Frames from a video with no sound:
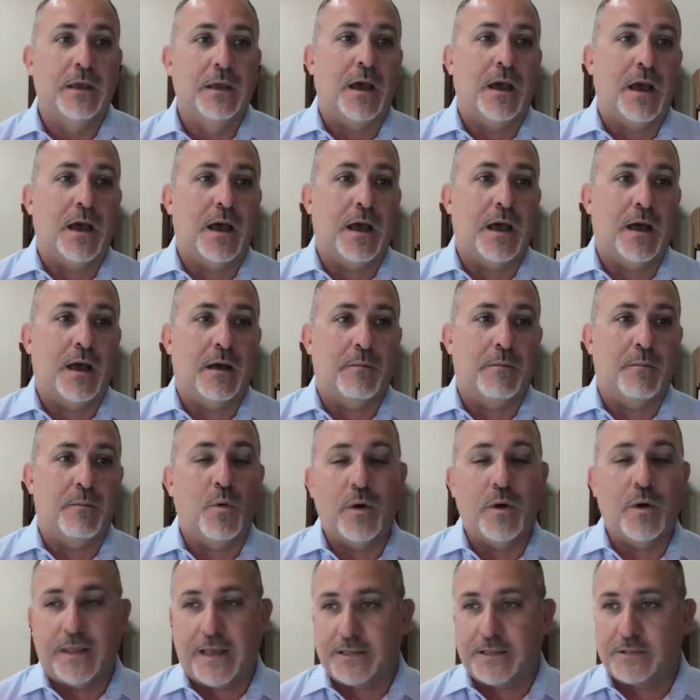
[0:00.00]

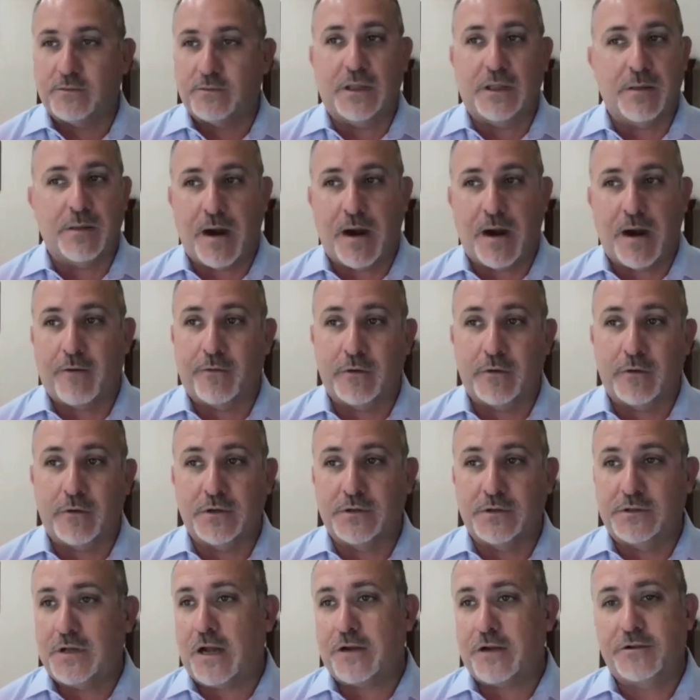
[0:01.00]
boy, that's really powerful
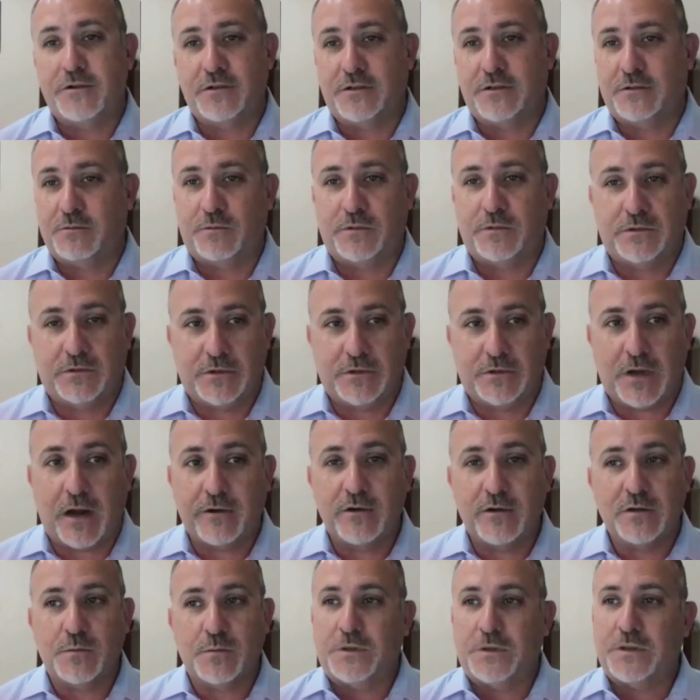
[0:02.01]
because doctors
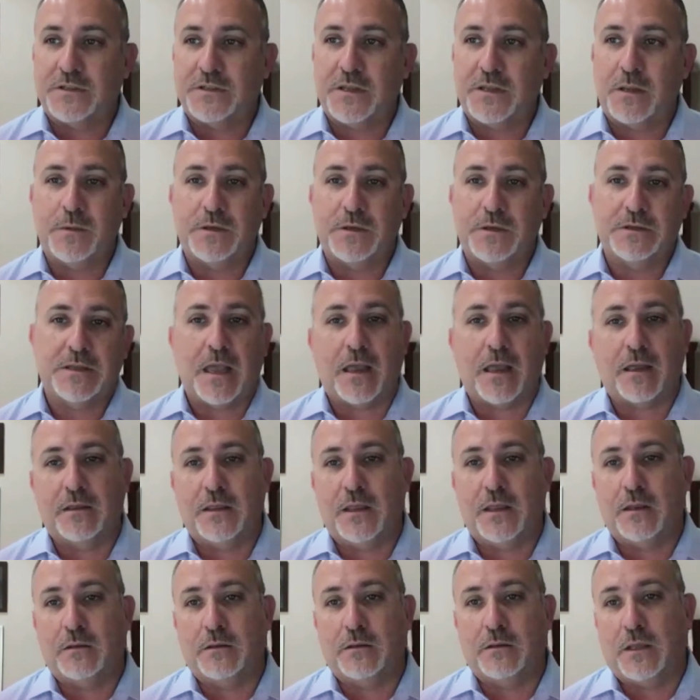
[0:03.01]
want the same exact
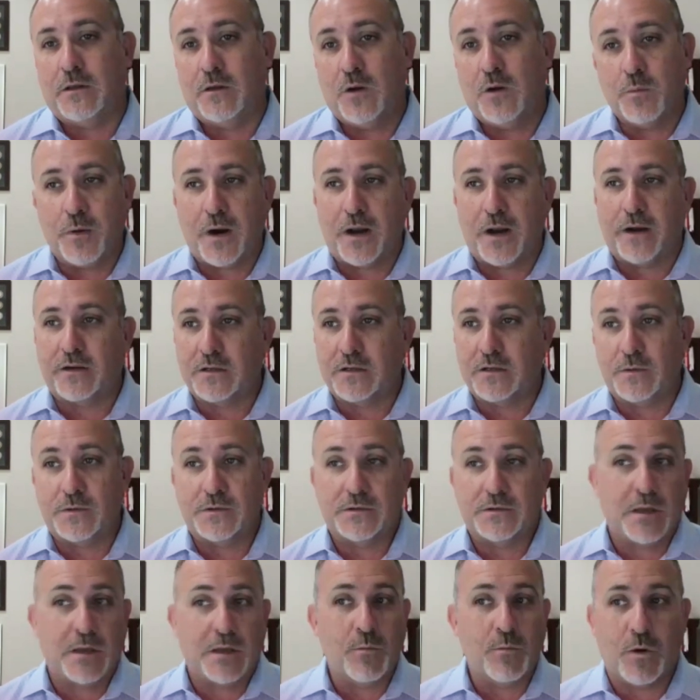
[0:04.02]
thing that your practice
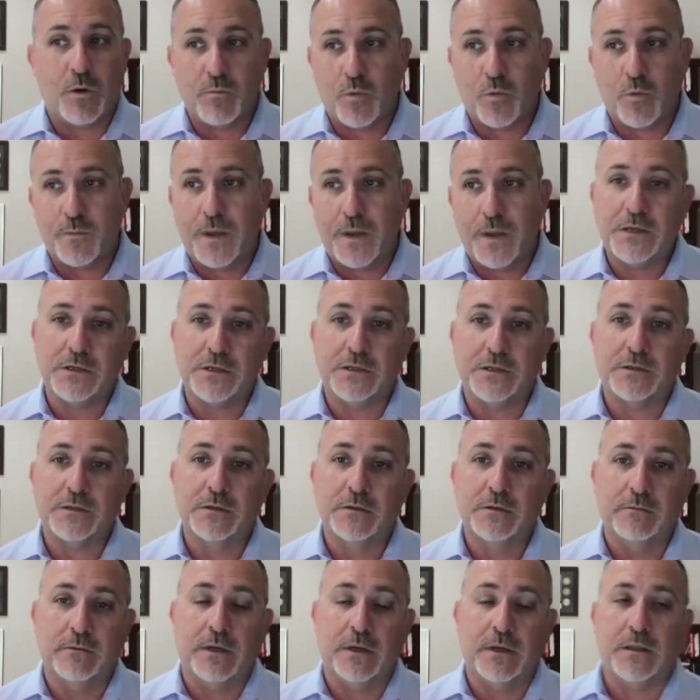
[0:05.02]
wants. They want more patients,
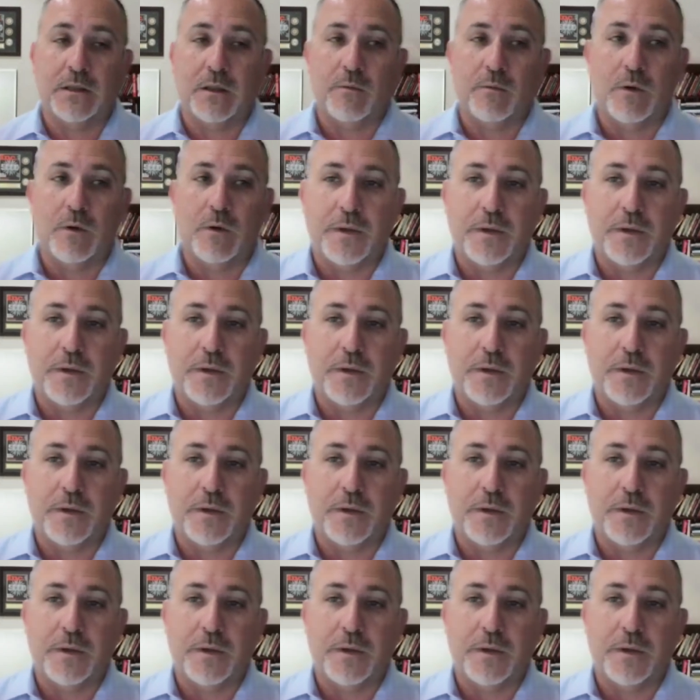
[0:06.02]
right? They want